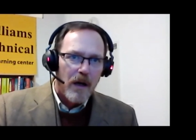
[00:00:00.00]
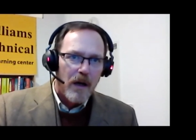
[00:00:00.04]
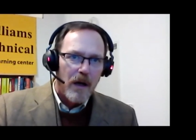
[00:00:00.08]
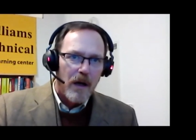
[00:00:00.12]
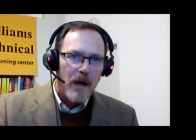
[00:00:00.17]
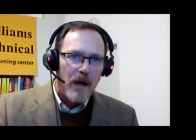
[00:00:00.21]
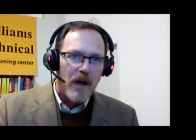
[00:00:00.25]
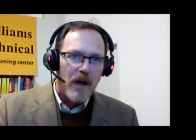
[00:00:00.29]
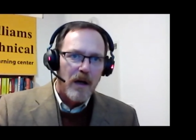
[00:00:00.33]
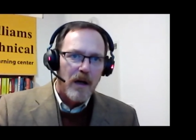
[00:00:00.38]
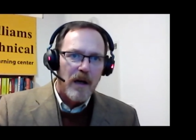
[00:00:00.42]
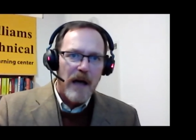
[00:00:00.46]

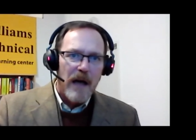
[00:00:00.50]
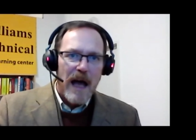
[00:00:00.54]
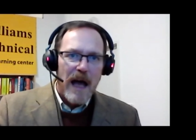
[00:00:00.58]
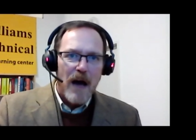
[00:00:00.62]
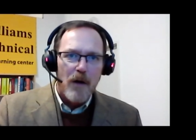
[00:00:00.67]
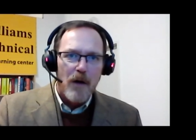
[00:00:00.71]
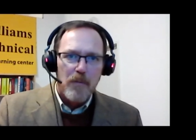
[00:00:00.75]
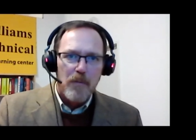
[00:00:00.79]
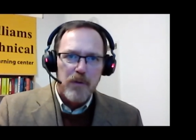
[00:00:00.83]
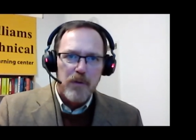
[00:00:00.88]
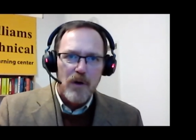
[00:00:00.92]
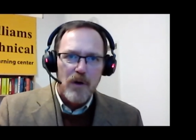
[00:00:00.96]

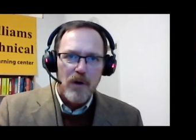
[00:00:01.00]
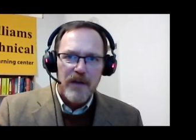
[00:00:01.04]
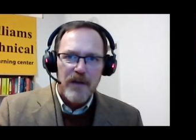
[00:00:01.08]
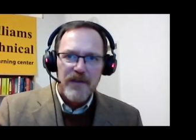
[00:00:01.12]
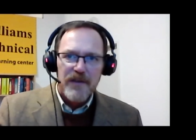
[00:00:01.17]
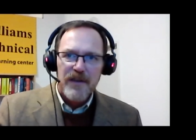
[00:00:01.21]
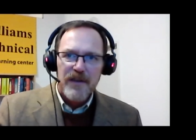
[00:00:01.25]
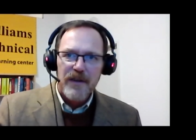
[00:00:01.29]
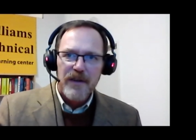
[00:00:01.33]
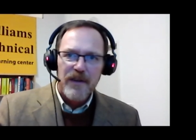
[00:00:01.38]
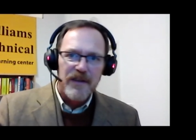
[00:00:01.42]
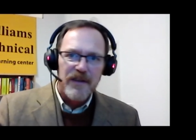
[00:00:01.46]

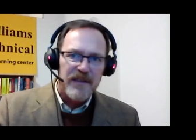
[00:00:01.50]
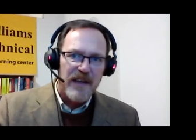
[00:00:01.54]
outputs in the